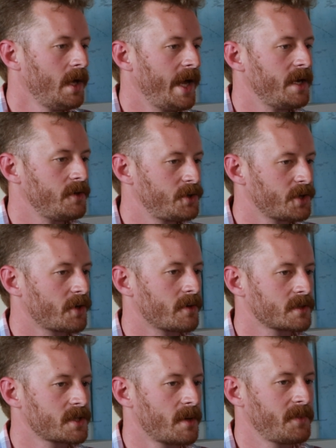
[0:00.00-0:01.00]
And
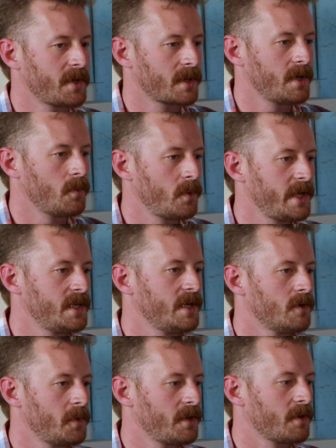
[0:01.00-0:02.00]
dirt, something that we
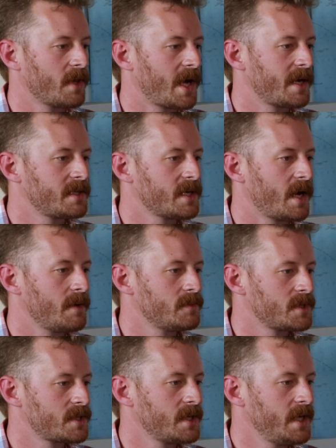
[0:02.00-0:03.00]
deal with a lot of
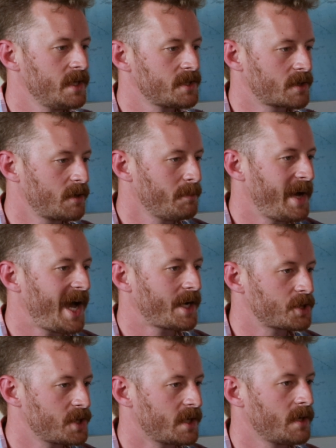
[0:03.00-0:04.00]
times, is
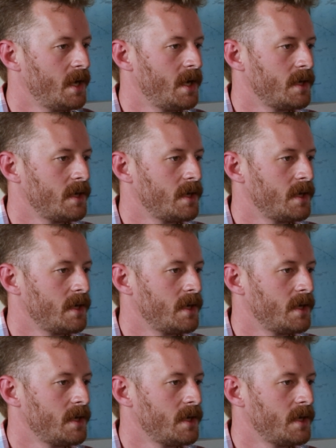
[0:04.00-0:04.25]
compaction.